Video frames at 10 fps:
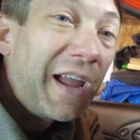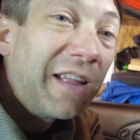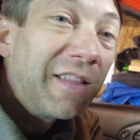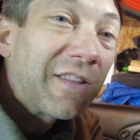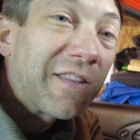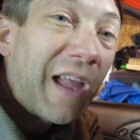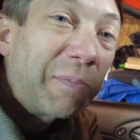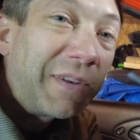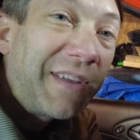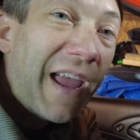and
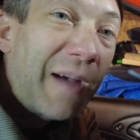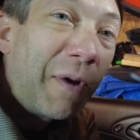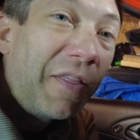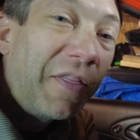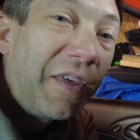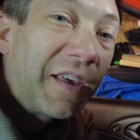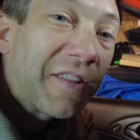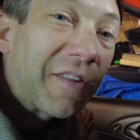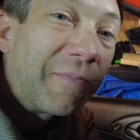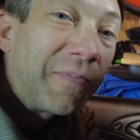snapped a tab on
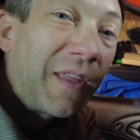this.